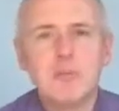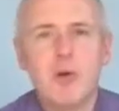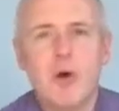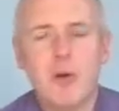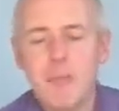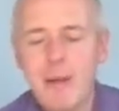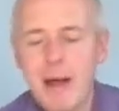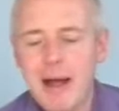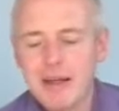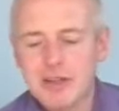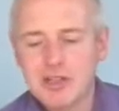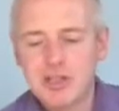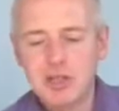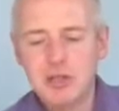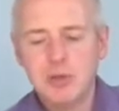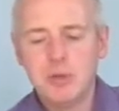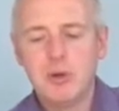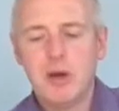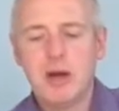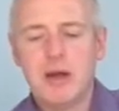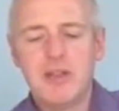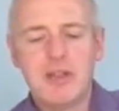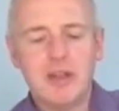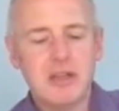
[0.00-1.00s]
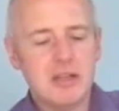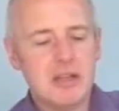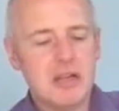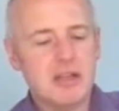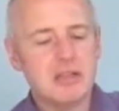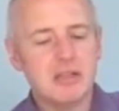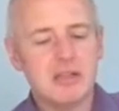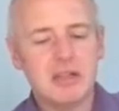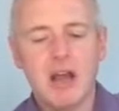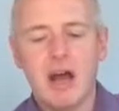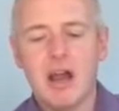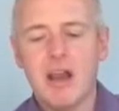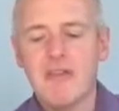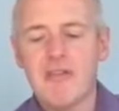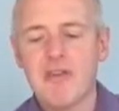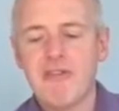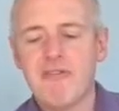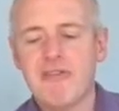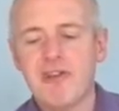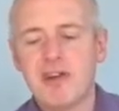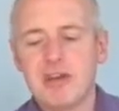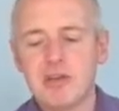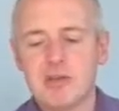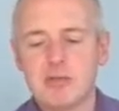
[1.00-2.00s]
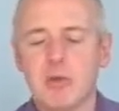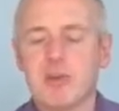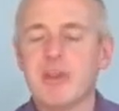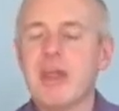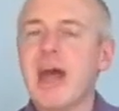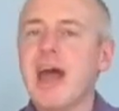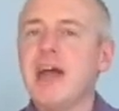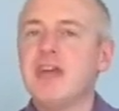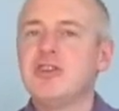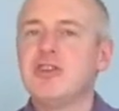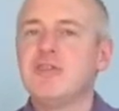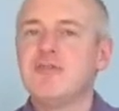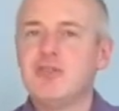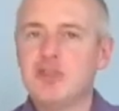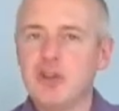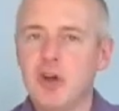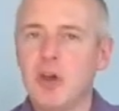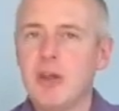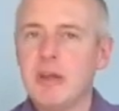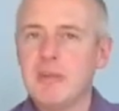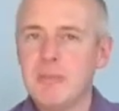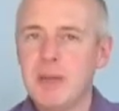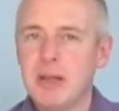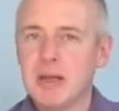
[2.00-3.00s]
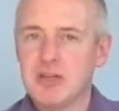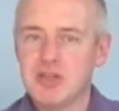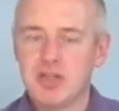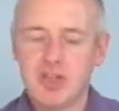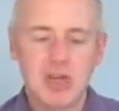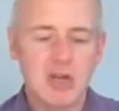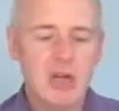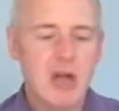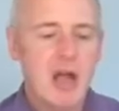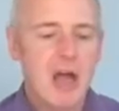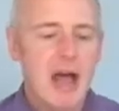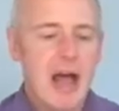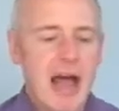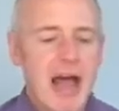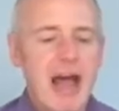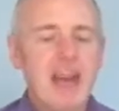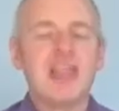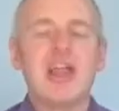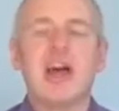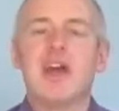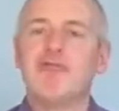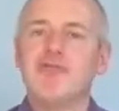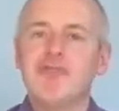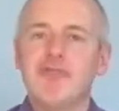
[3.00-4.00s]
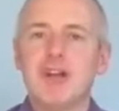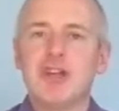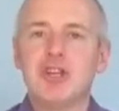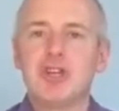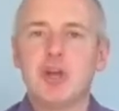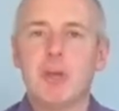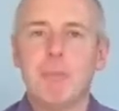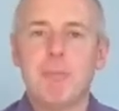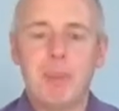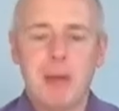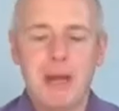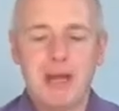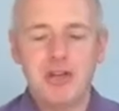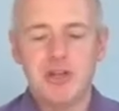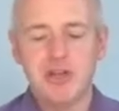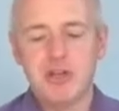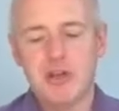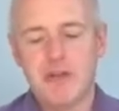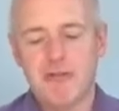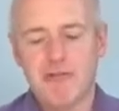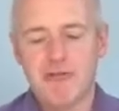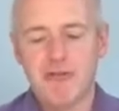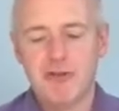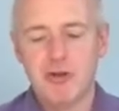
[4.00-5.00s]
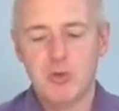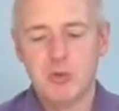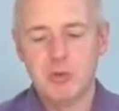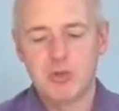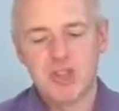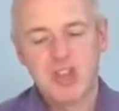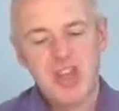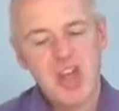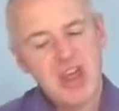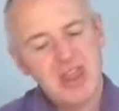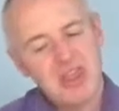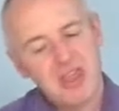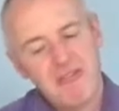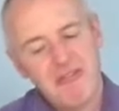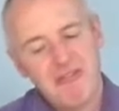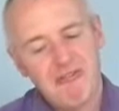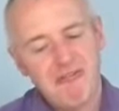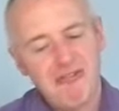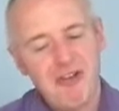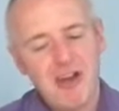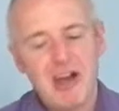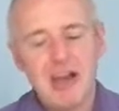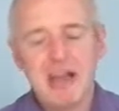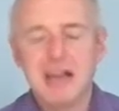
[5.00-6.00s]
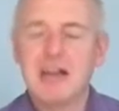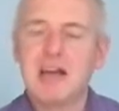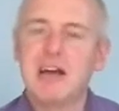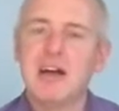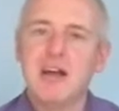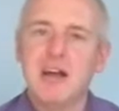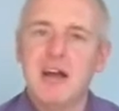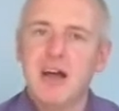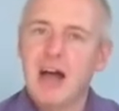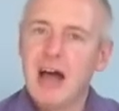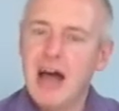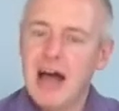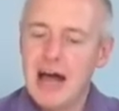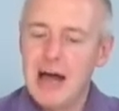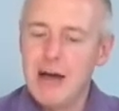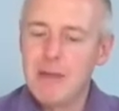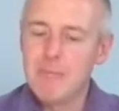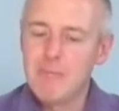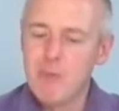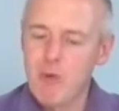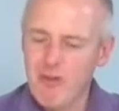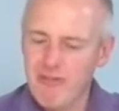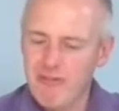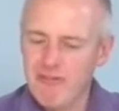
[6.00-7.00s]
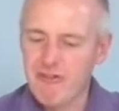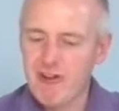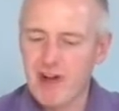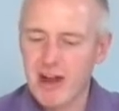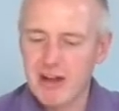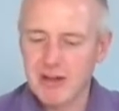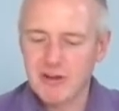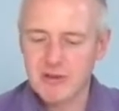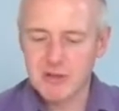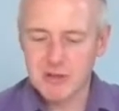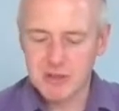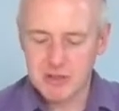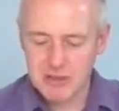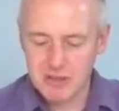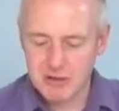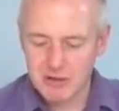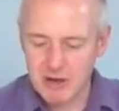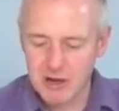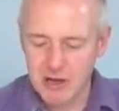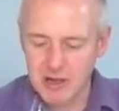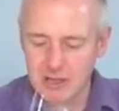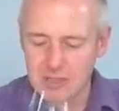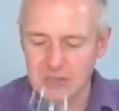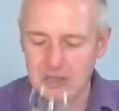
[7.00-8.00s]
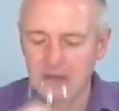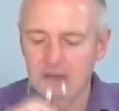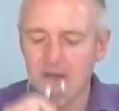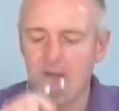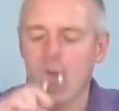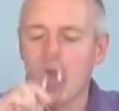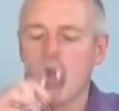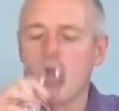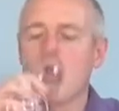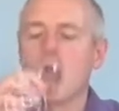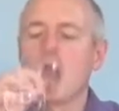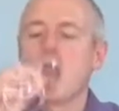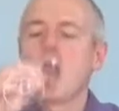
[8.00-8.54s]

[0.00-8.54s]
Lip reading: is more back to the style of the first one. The edge of dolly mixture and that richer, peachier fruit than the finer, more fragrant Zarate.